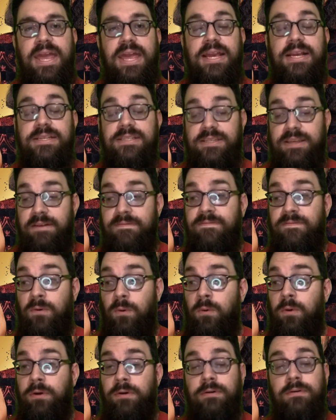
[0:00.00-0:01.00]
except
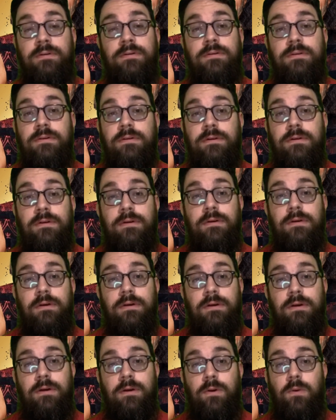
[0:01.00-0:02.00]
for
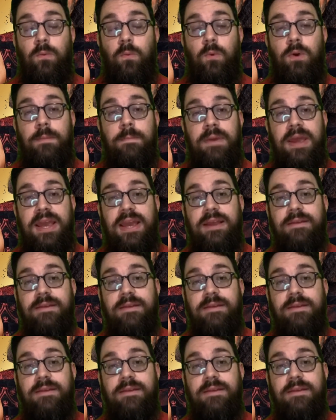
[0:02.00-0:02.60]
one man.